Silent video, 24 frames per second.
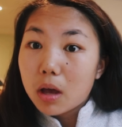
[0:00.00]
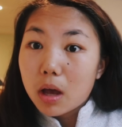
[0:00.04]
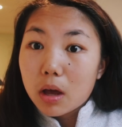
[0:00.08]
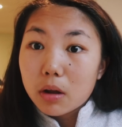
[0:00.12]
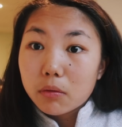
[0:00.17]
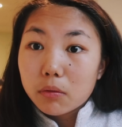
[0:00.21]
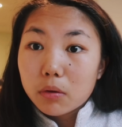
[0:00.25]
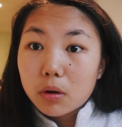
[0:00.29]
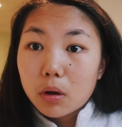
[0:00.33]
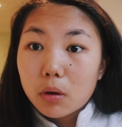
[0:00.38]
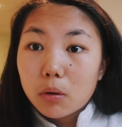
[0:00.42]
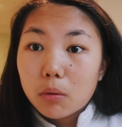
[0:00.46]
I
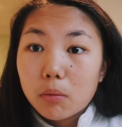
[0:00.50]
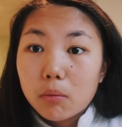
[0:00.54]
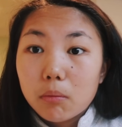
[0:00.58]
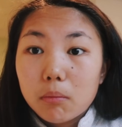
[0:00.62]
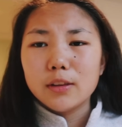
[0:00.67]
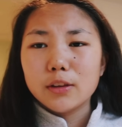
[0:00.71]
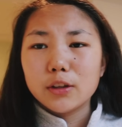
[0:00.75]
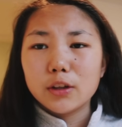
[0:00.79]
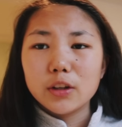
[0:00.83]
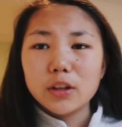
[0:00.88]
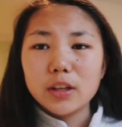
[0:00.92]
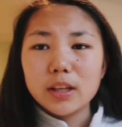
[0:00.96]
don't know.
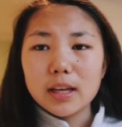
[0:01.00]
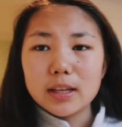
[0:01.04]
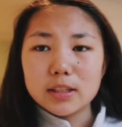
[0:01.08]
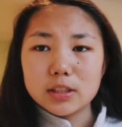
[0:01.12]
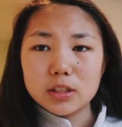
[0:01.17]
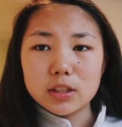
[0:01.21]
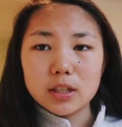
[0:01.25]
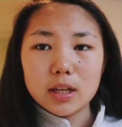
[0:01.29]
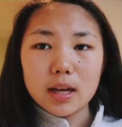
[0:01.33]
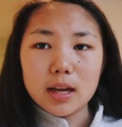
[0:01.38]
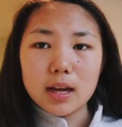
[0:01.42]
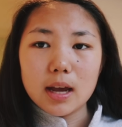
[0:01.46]
Literally
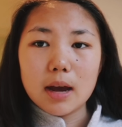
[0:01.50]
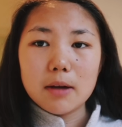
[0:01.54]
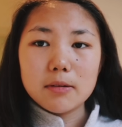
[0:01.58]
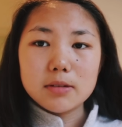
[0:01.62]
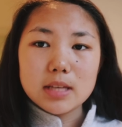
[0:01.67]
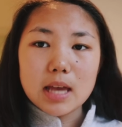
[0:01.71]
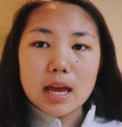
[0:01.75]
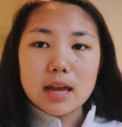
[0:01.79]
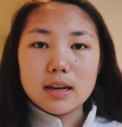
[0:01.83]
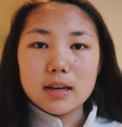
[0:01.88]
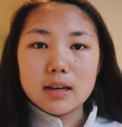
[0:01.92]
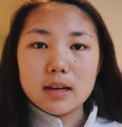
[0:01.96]
yesterday, I was
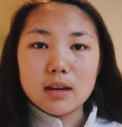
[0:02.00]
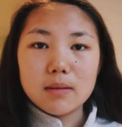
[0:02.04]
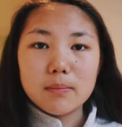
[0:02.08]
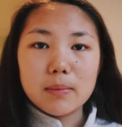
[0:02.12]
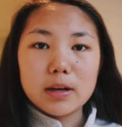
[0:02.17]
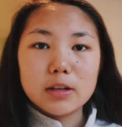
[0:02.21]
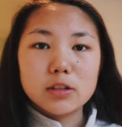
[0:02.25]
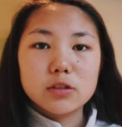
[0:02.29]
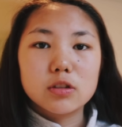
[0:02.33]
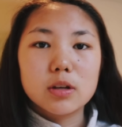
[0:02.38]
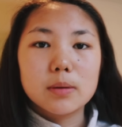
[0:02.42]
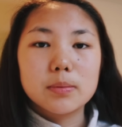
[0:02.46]
editing
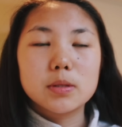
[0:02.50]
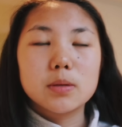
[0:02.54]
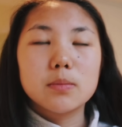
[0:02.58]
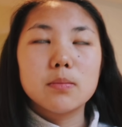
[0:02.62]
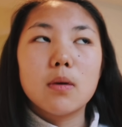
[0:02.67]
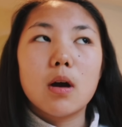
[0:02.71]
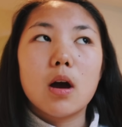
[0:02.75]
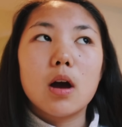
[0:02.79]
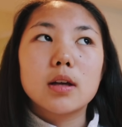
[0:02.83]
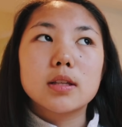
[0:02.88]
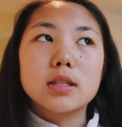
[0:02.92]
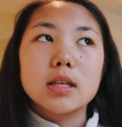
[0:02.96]
my description
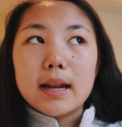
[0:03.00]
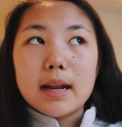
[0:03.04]
box